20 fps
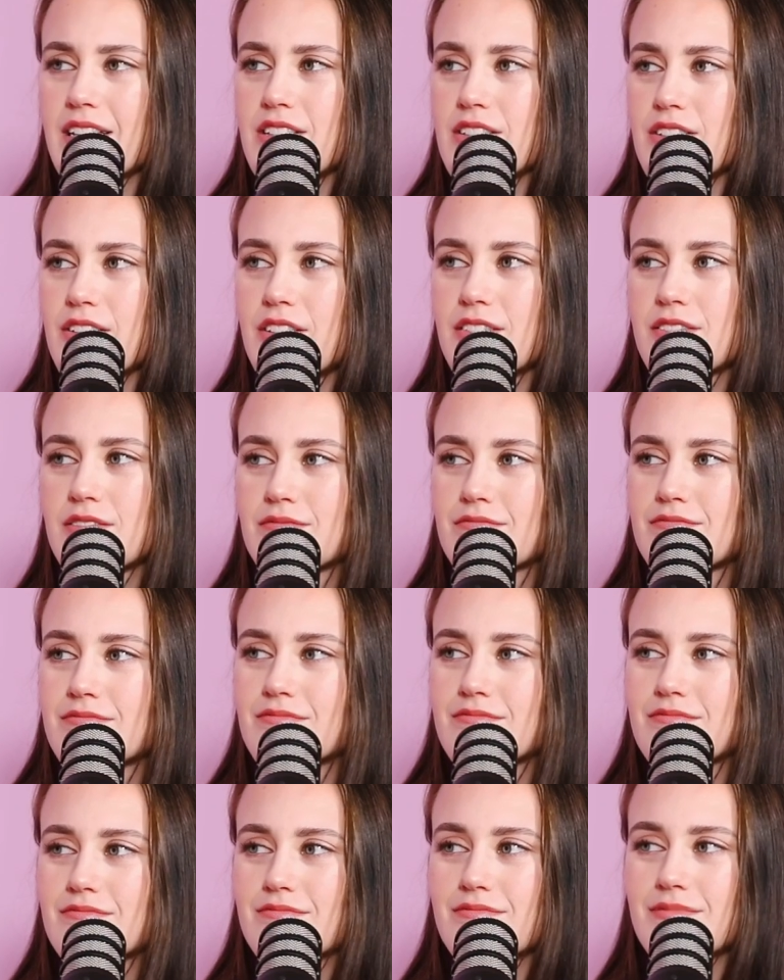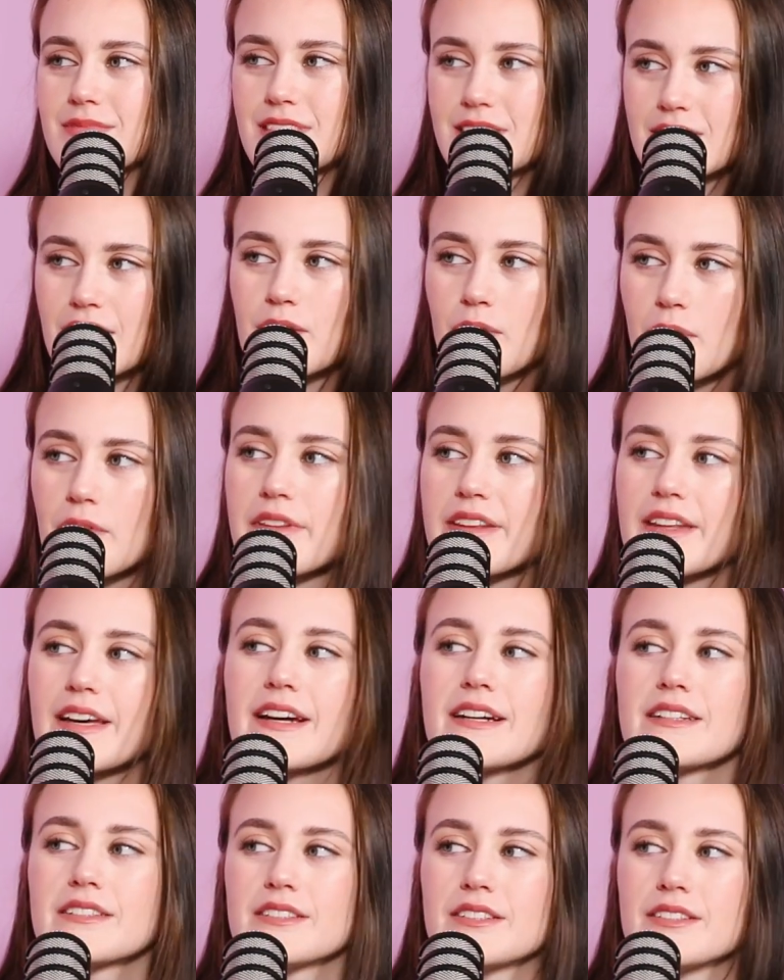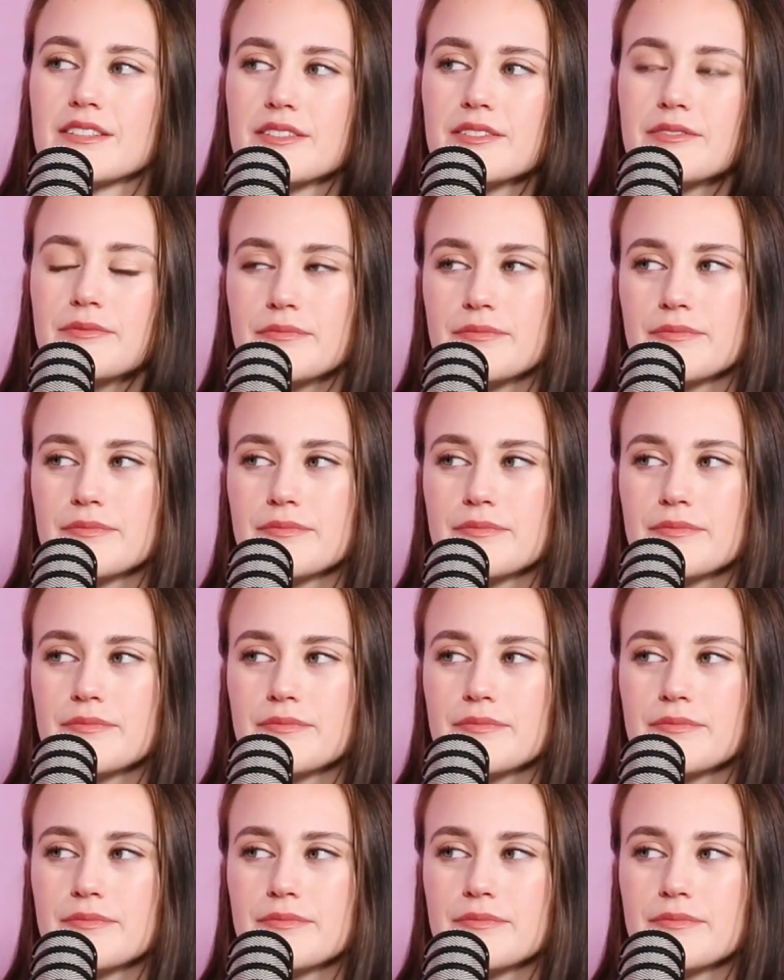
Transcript: it's not all that, you know?